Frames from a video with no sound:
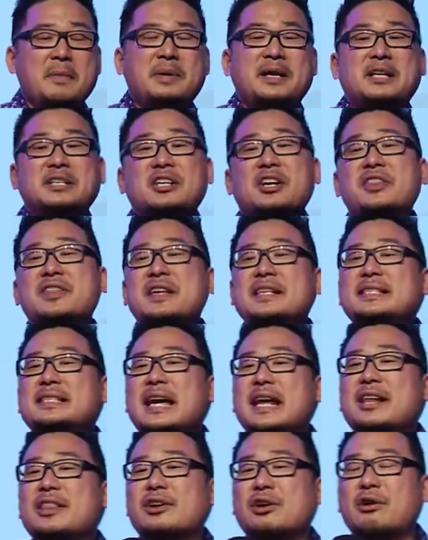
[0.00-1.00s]
Because on this
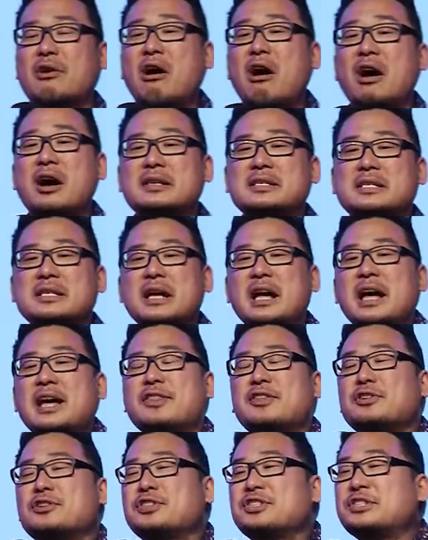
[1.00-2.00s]
side of the cross,
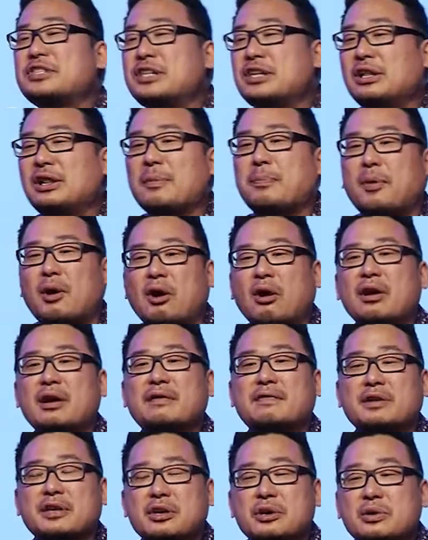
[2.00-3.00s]
there's still a part
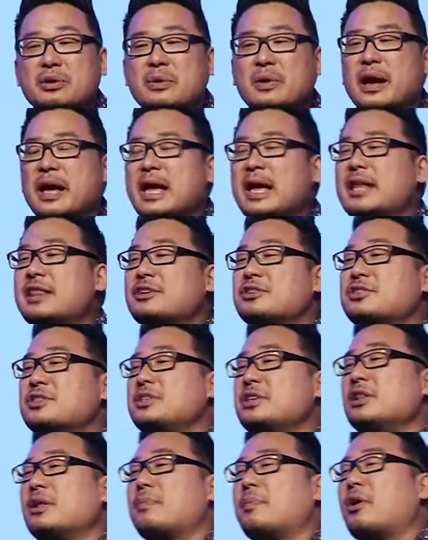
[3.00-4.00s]
of you and there's
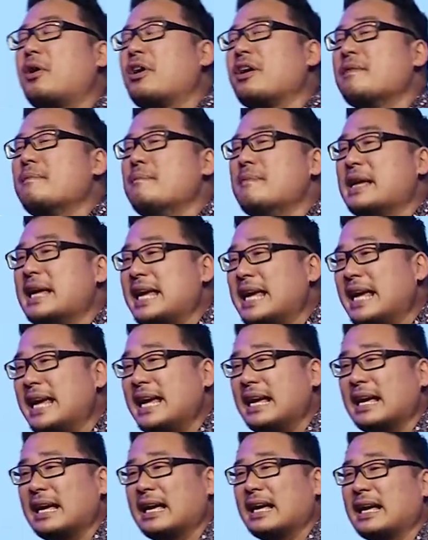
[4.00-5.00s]
still a part of
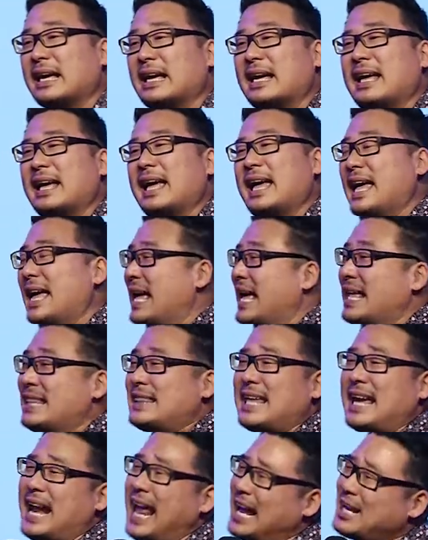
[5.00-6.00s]
me
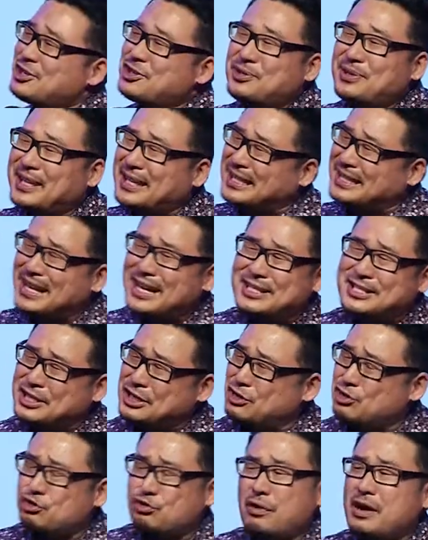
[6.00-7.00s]
that actually
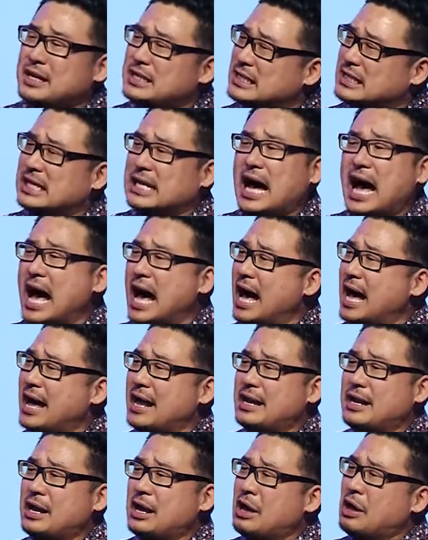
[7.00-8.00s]
doesn't trust
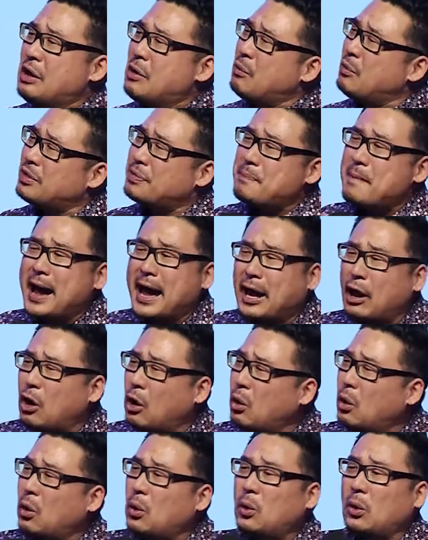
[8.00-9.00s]
God with my
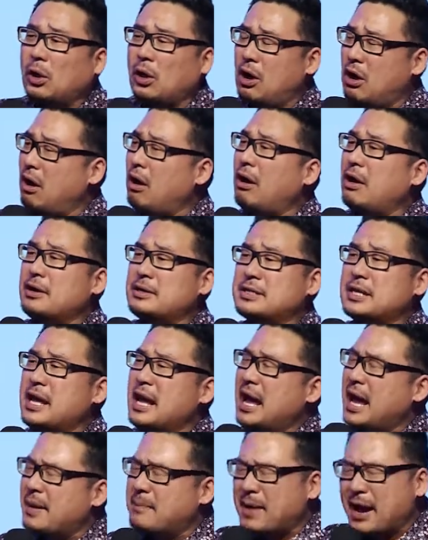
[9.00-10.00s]
whole heart
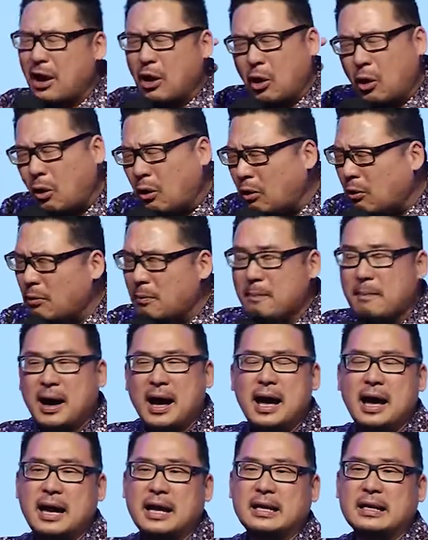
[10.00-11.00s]
and my whole
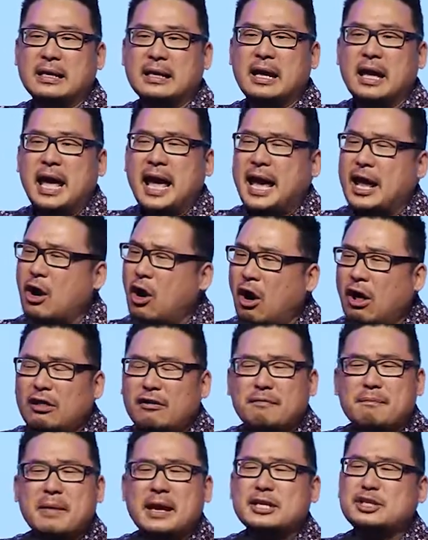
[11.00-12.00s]
mind and
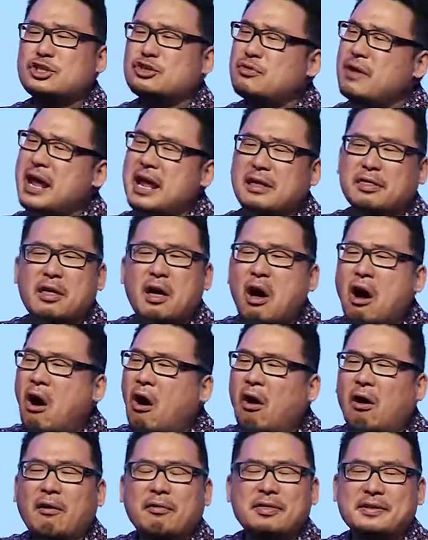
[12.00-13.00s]
all of my strength
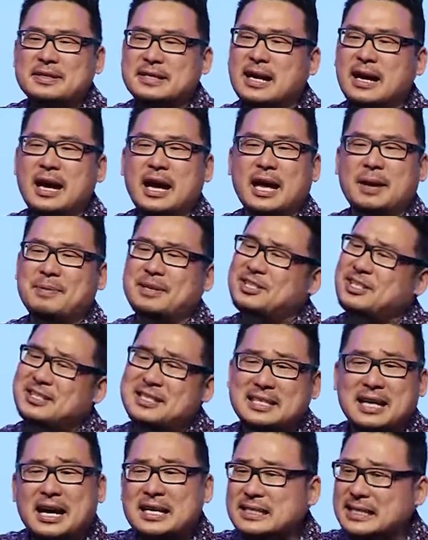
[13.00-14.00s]
all the time. It
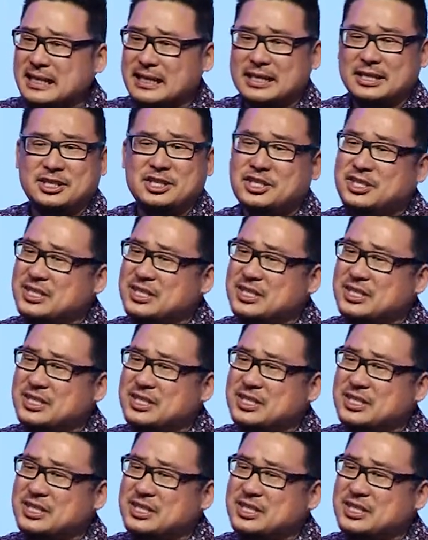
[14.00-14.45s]
just doesn't.